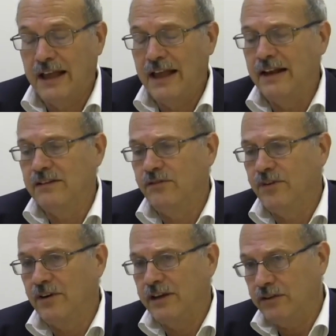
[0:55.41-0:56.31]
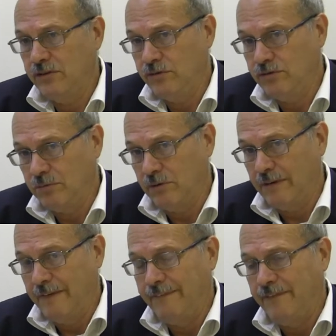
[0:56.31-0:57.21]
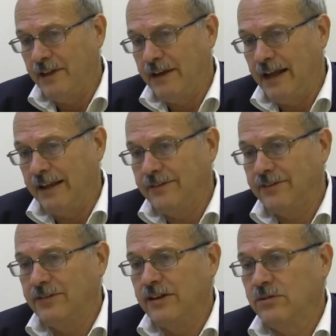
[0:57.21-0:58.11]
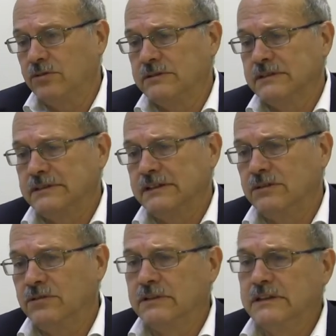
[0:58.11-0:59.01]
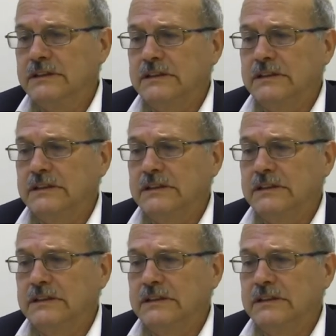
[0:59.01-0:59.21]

And it's very unusual that a single legal